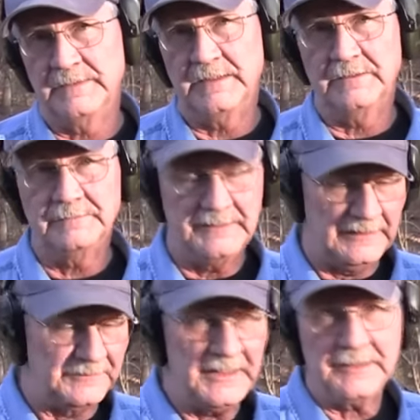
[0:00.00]
You know,
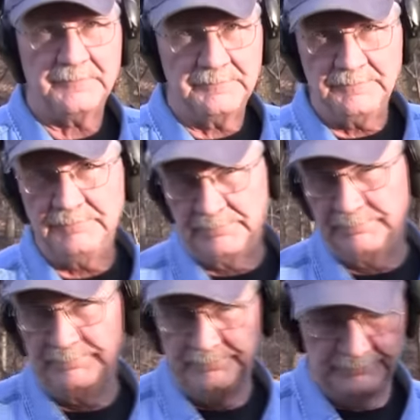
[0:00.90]
Kel-Tec
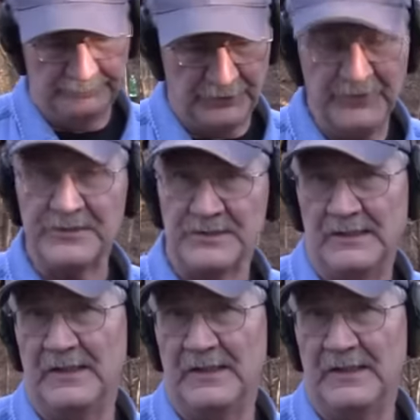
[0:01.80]
produces